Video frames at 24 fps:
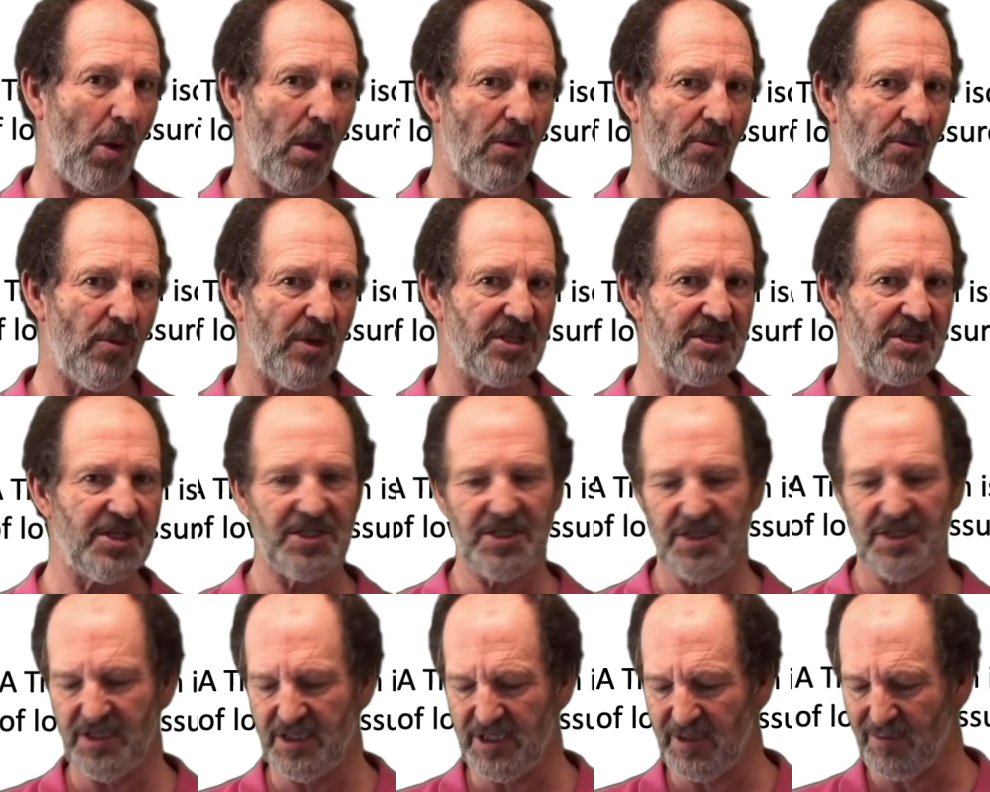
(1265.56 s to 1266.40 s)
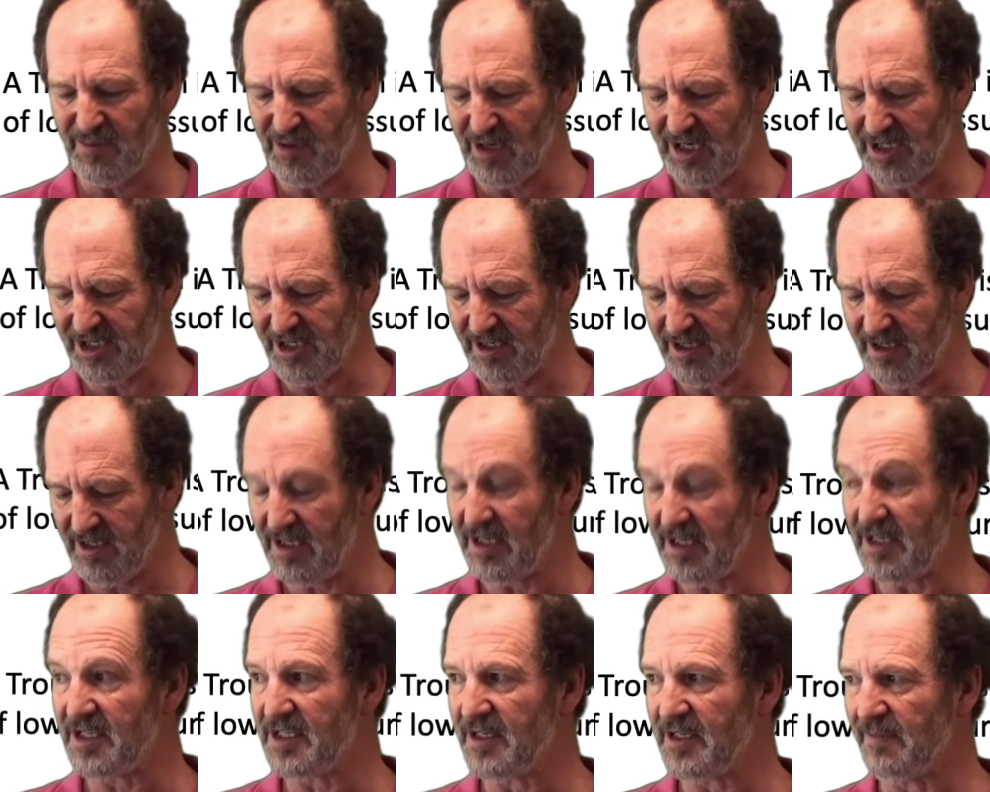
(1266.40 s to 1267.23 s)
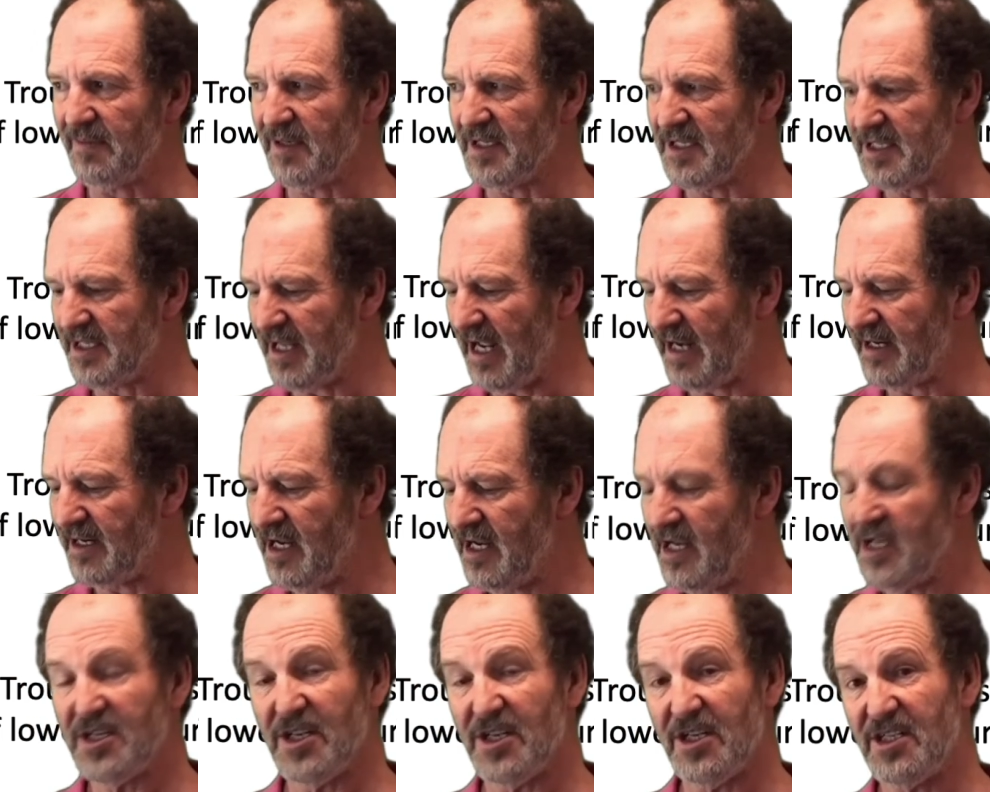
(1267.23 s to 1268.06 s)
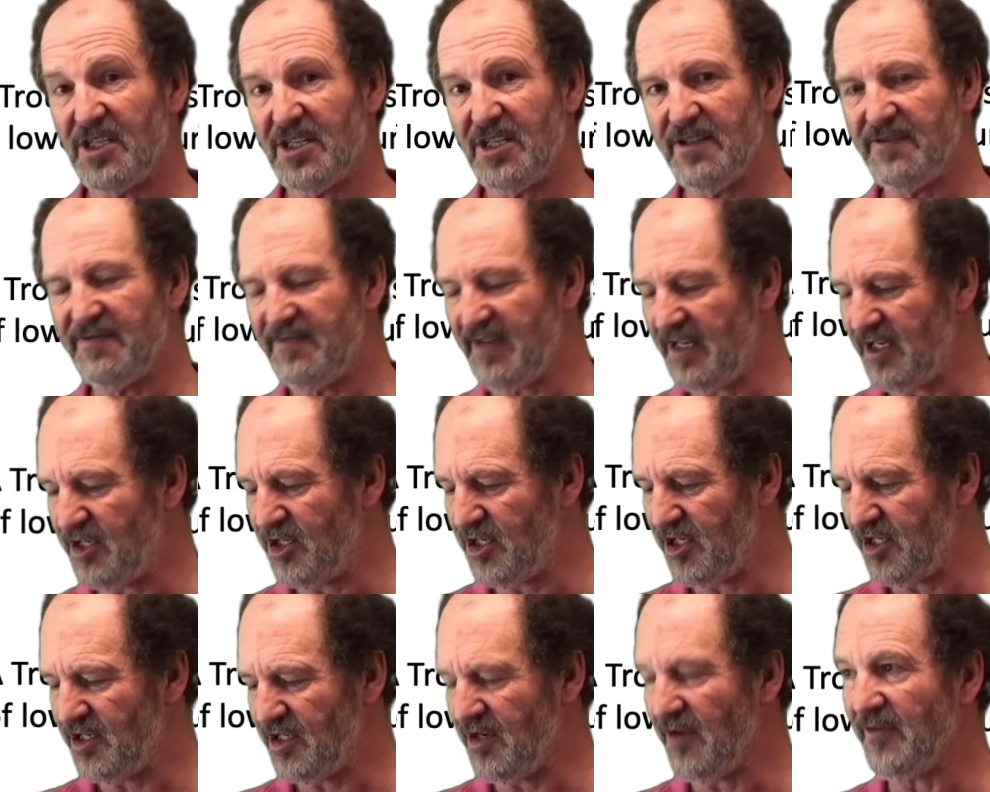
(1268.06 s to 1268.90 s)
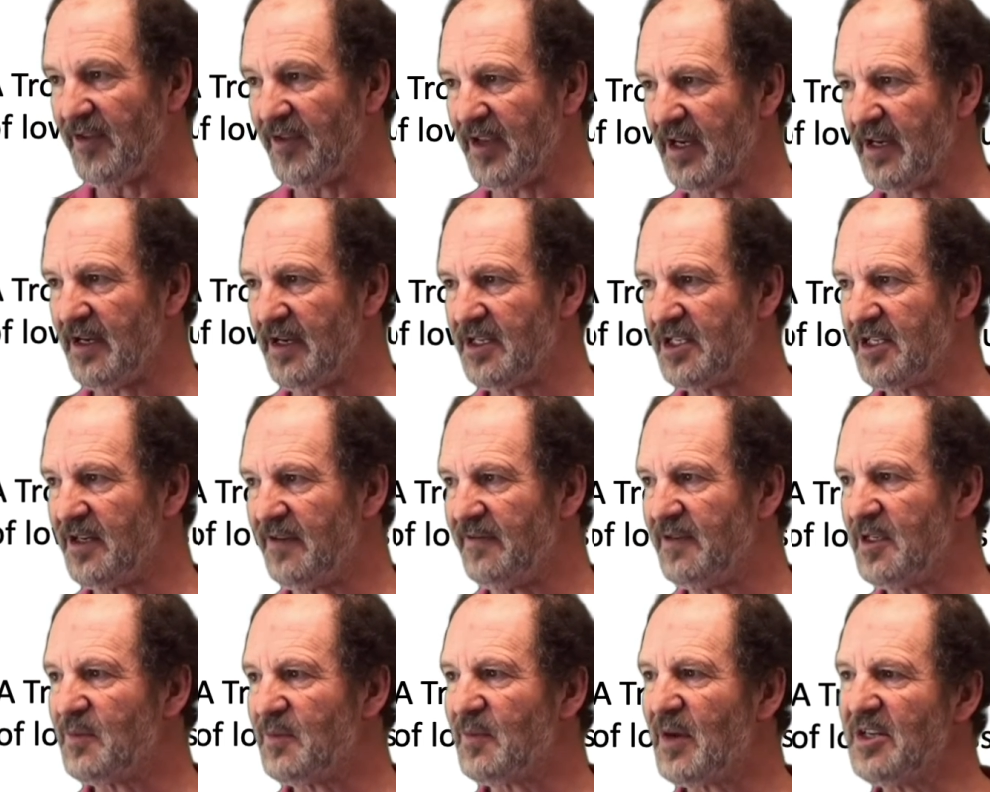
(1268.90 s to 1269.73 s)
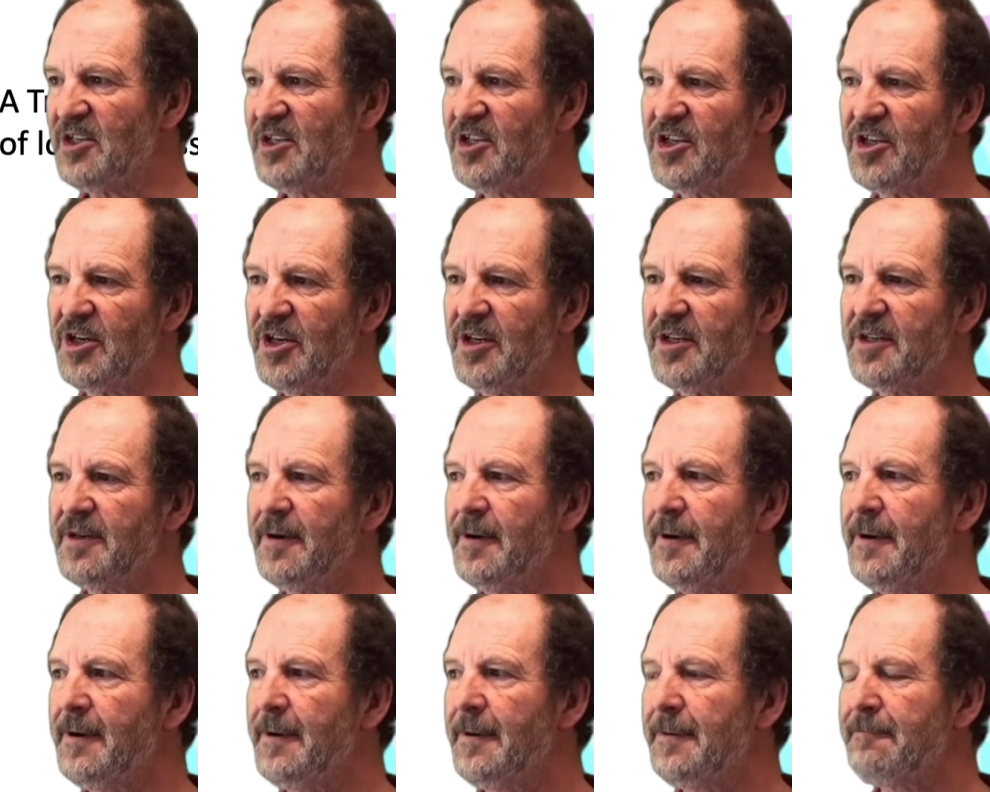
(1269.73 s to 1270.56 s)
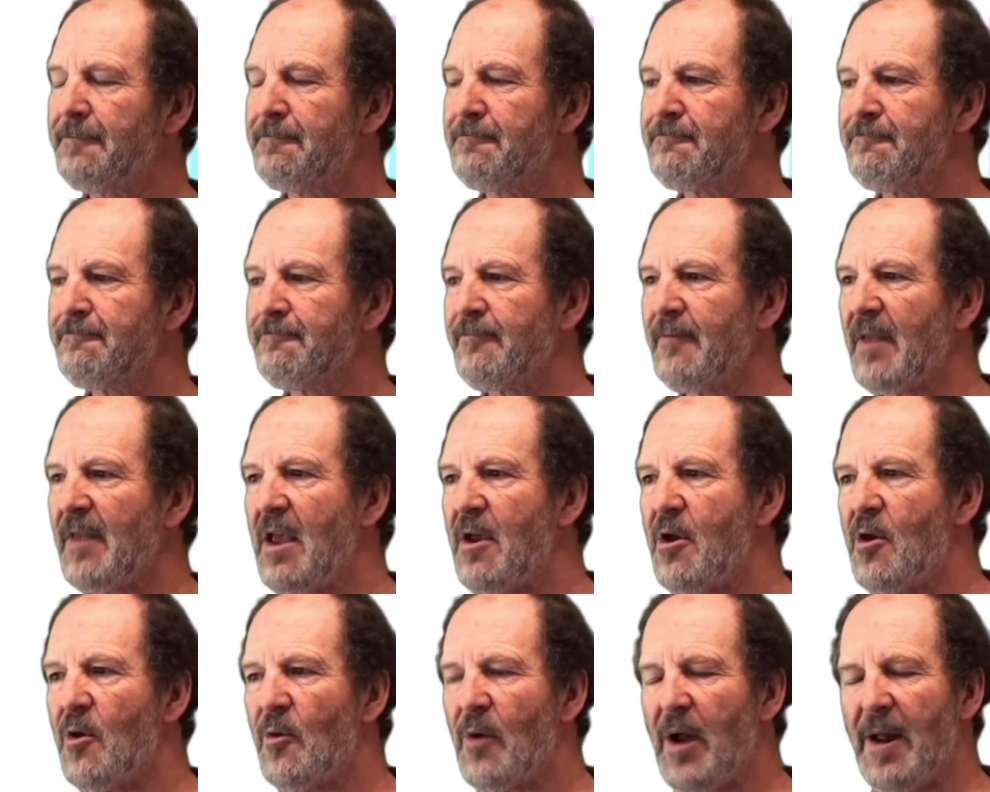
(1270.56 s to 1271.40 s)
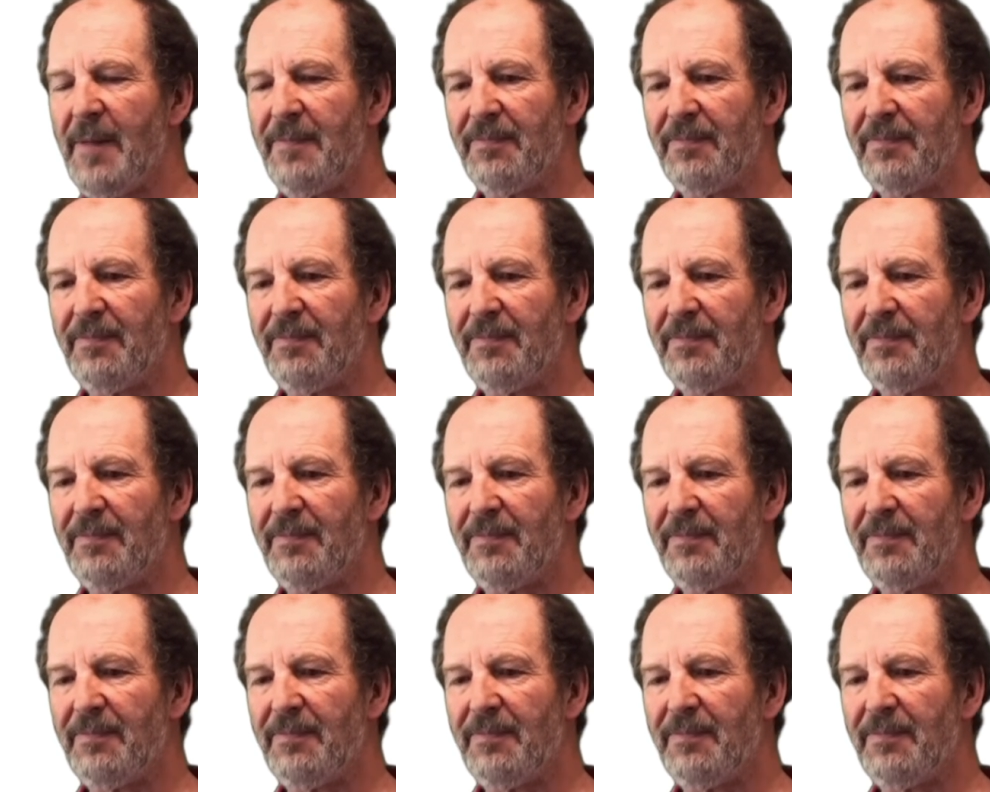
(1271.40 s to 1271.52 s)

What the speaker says: which is a depression, simple as that. So these are the features of the surface pressure chart. Right,